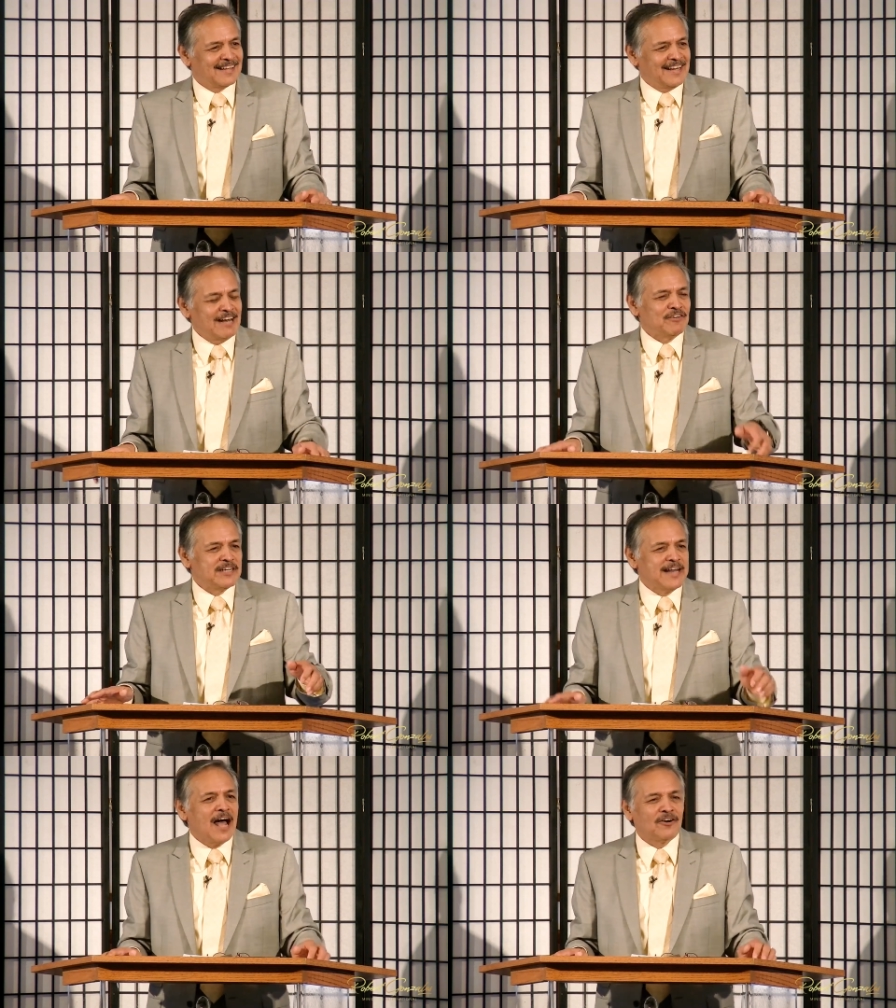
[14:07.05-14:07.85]
And every
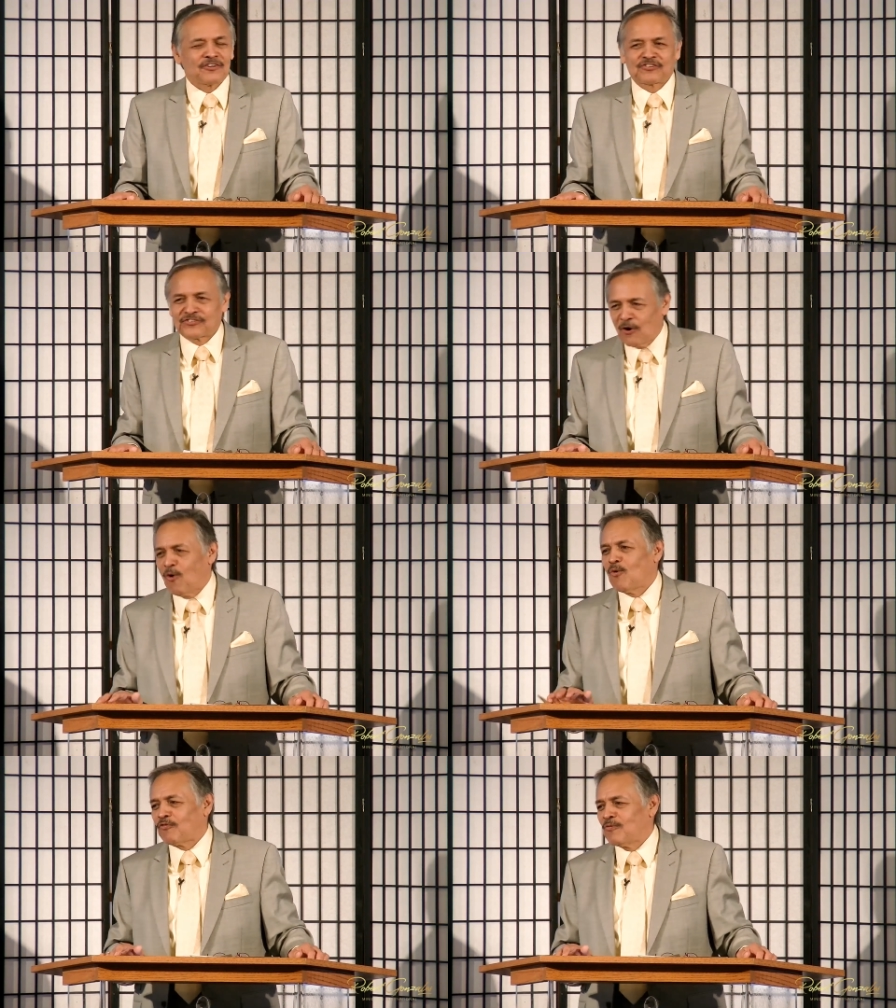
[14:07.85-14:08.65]
dollar
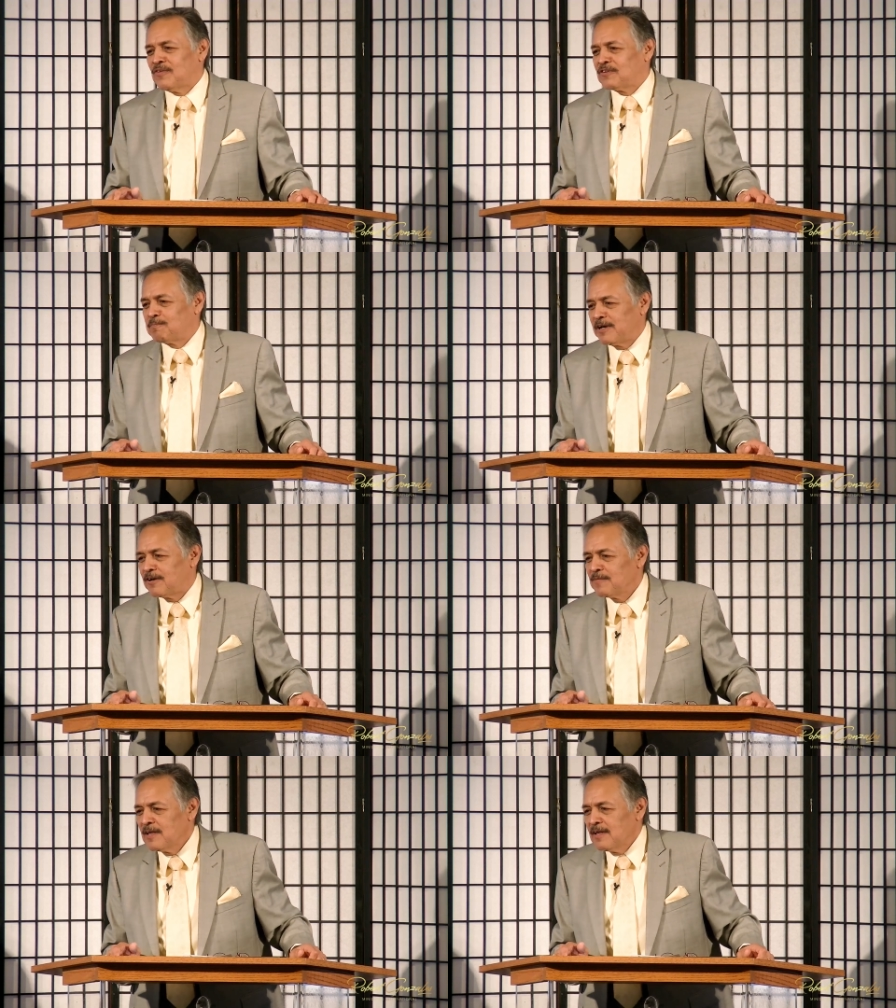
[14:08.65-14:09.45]
sold from this
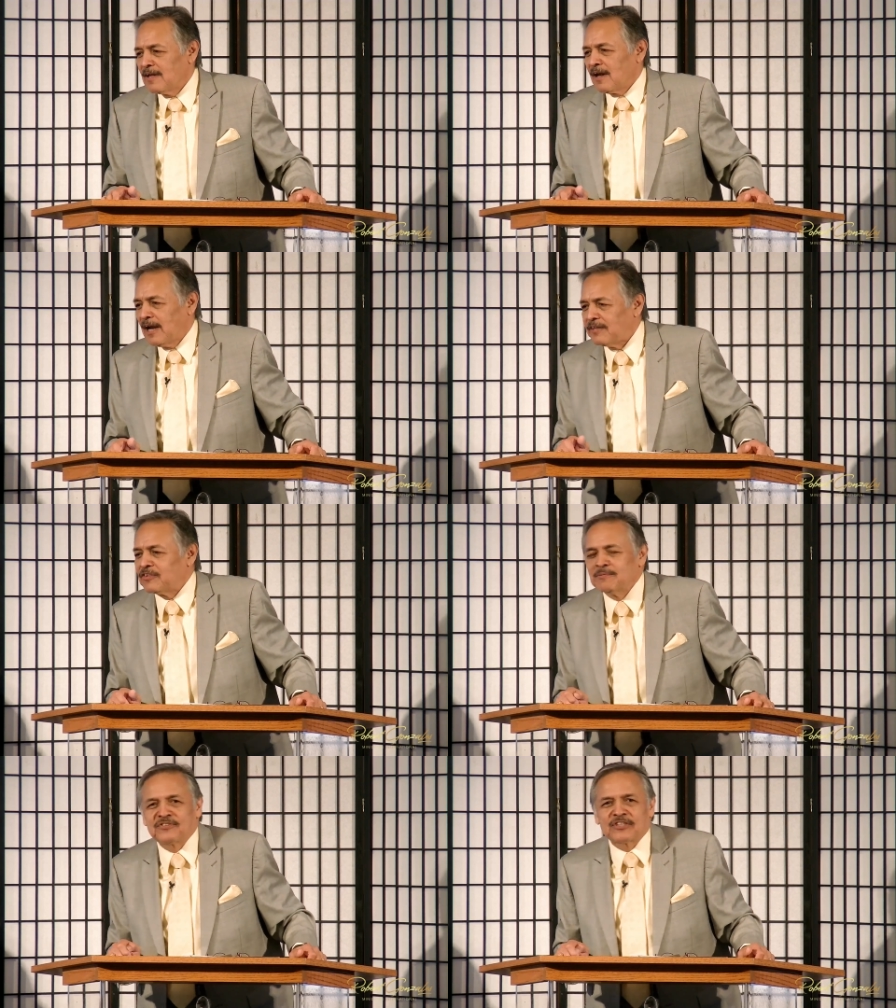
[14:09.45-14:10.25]
beer, let
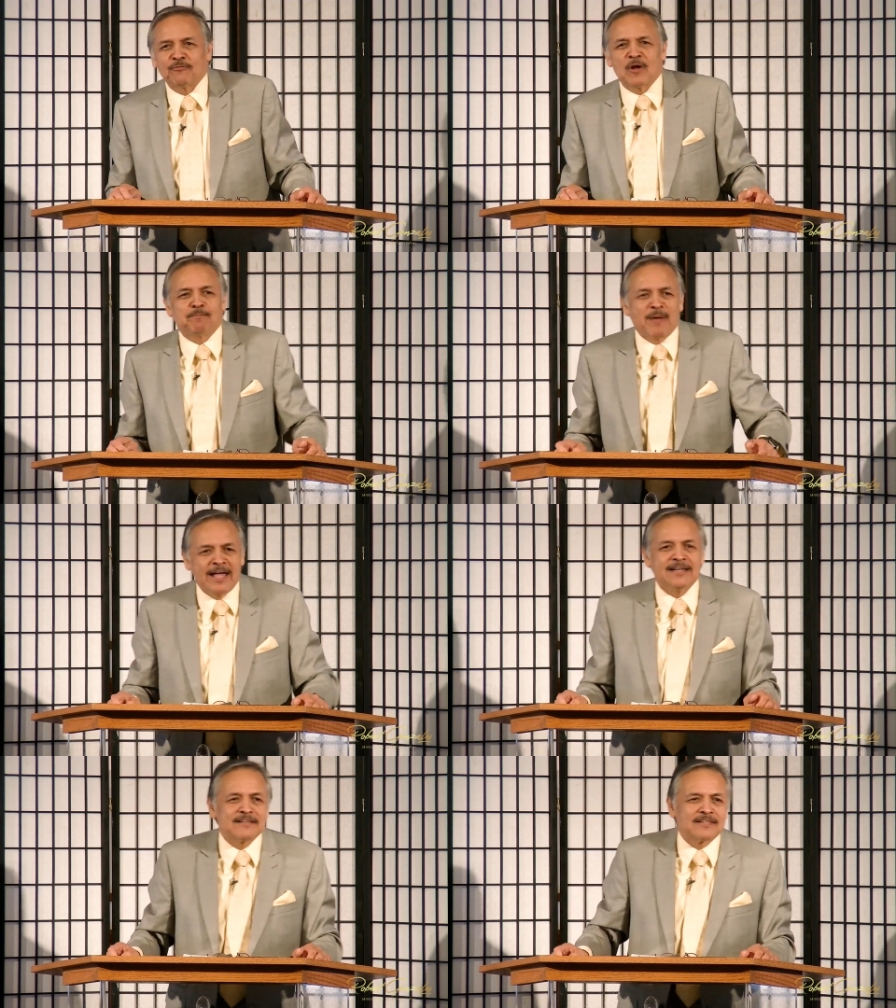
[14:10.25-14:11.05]
them
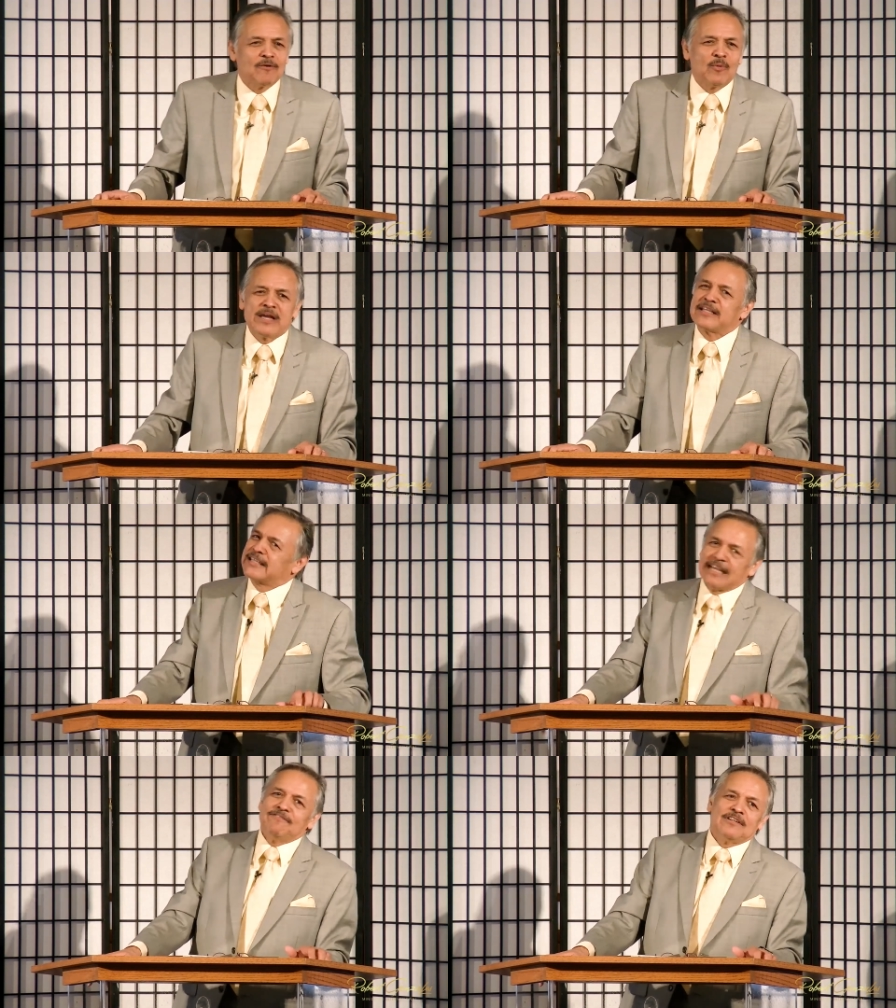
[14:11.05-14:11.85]
repent and say, we've
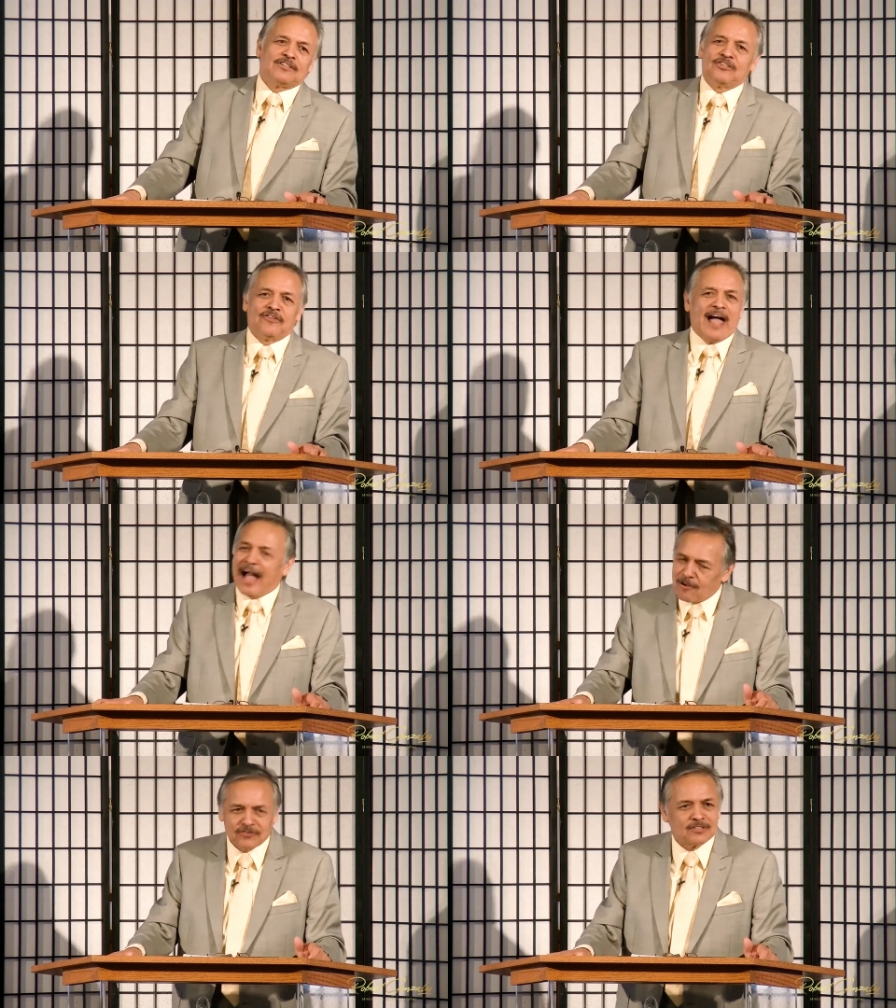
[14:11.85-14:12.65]
given it to the
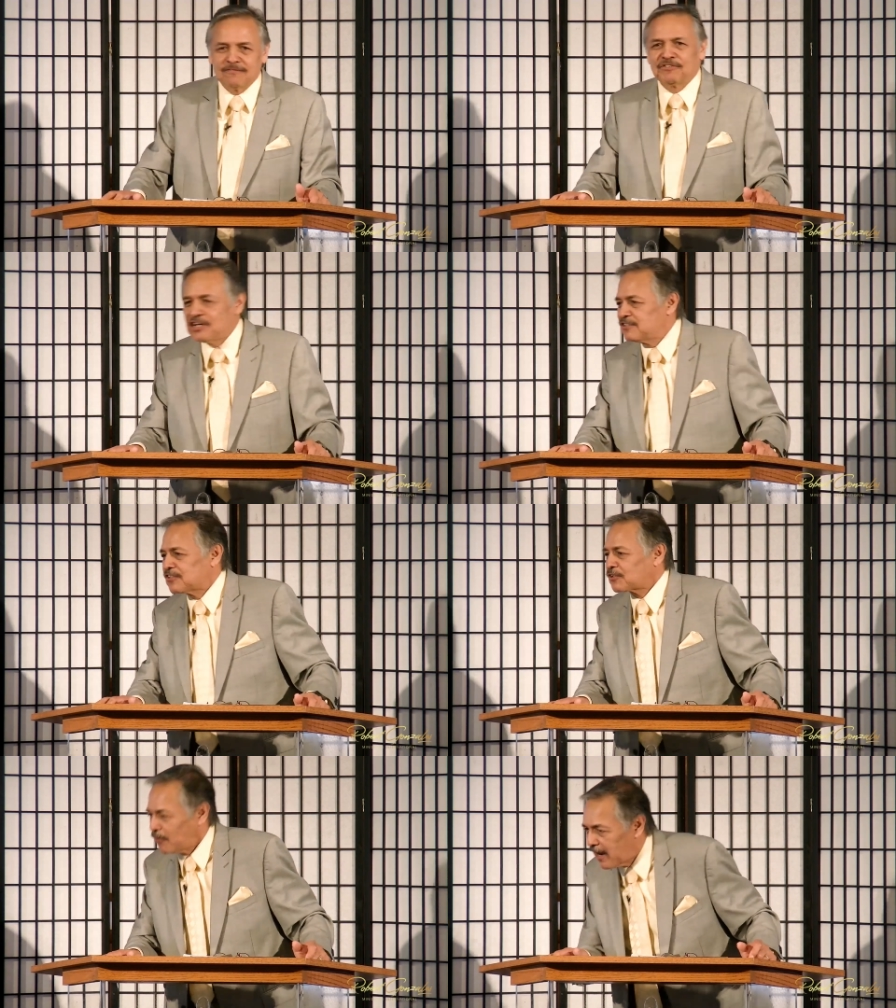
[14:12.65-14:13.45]
house of
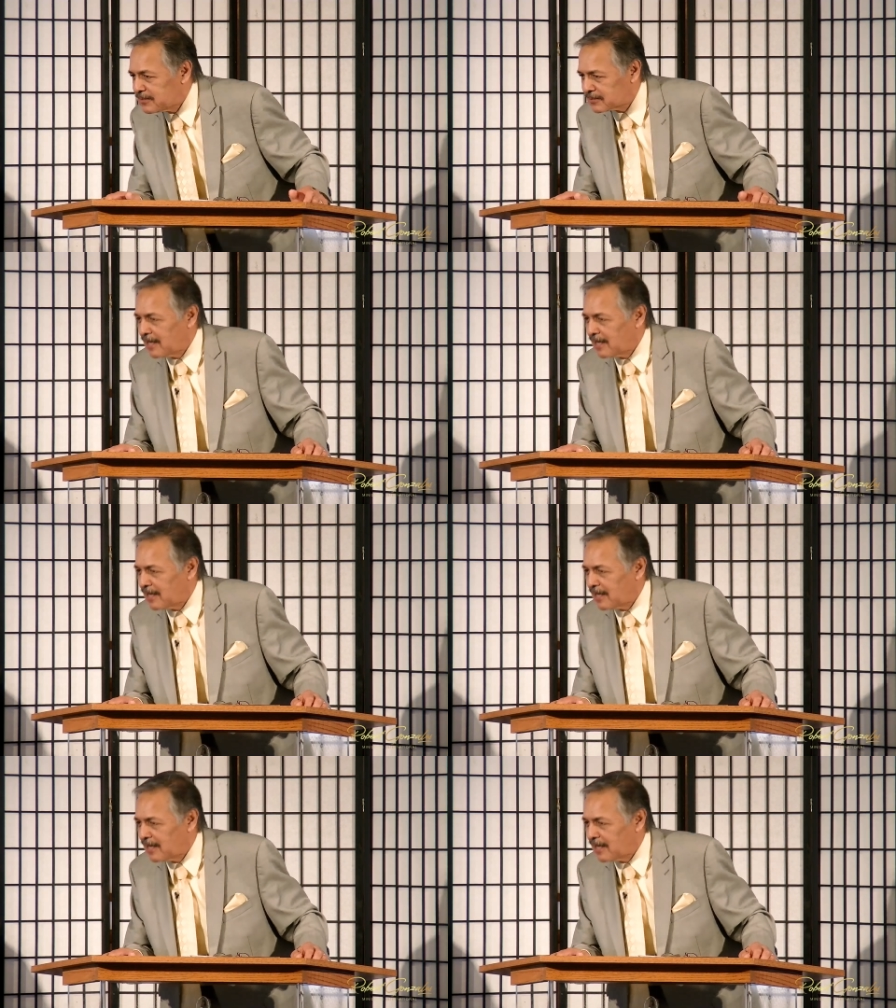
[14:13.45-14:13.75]
Jesus Christ.